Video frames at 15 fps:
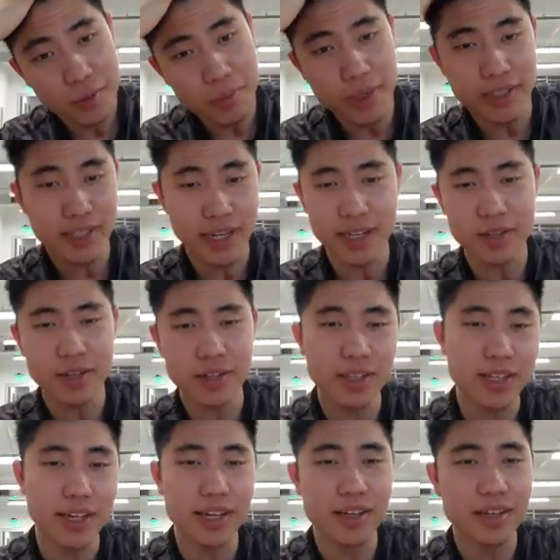because like it,
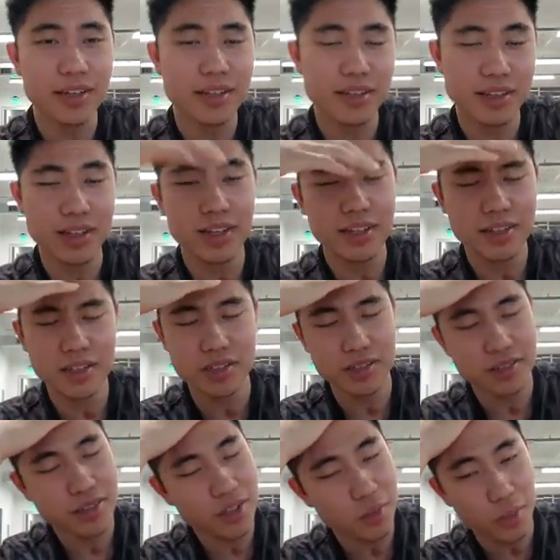like it
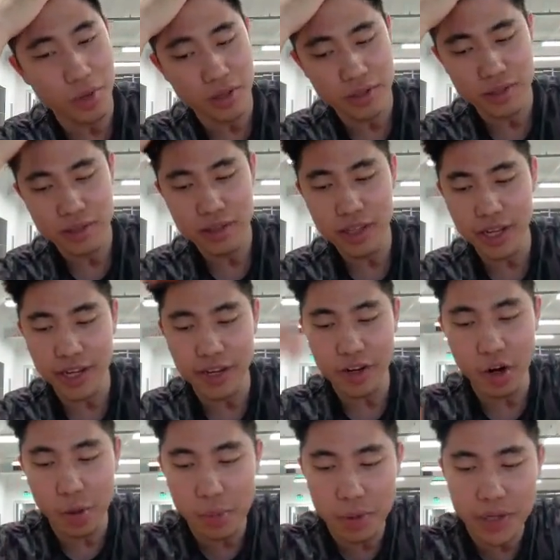just it works. Like in
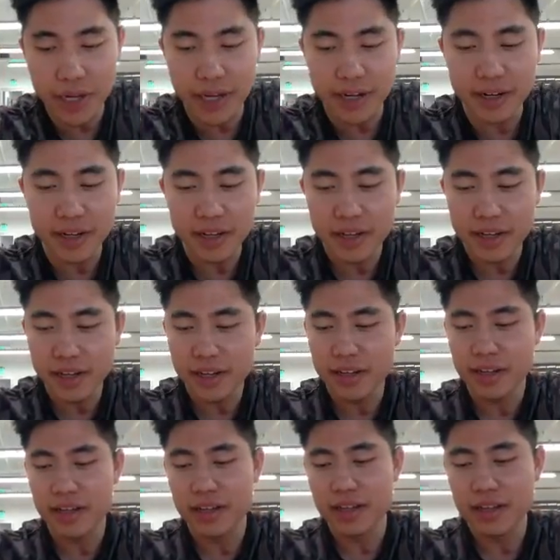Hoboken,
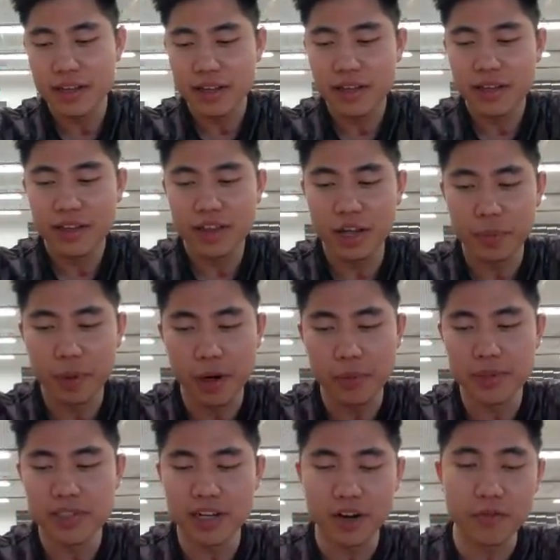the
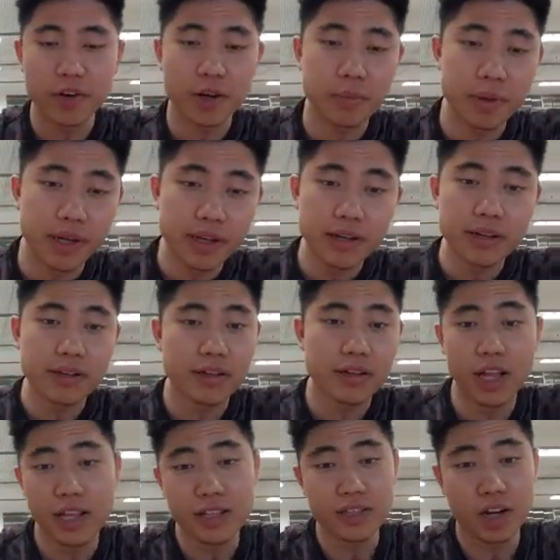apartments aren't very big.
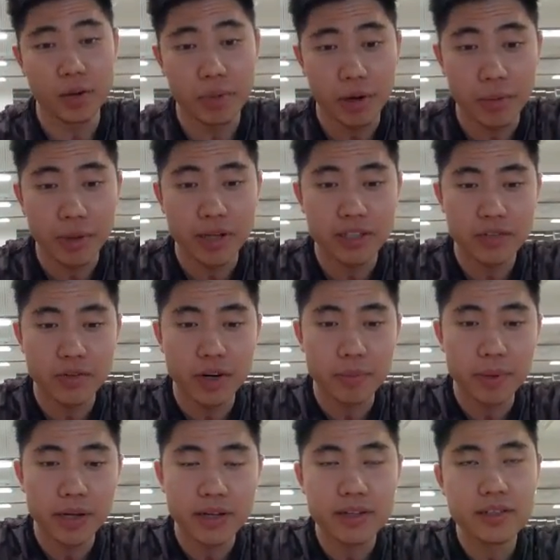At least our apartment isn't very
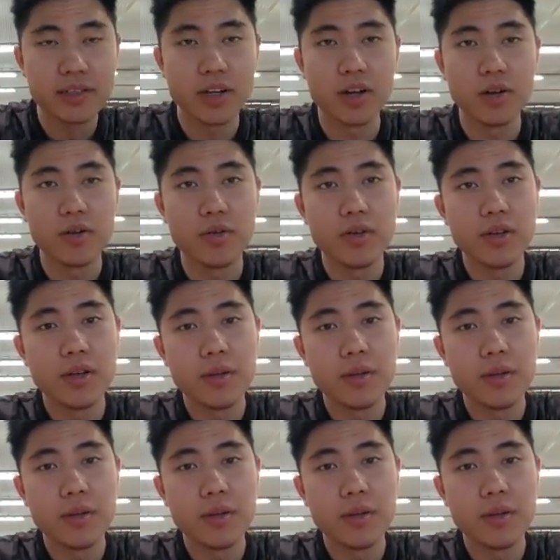big, so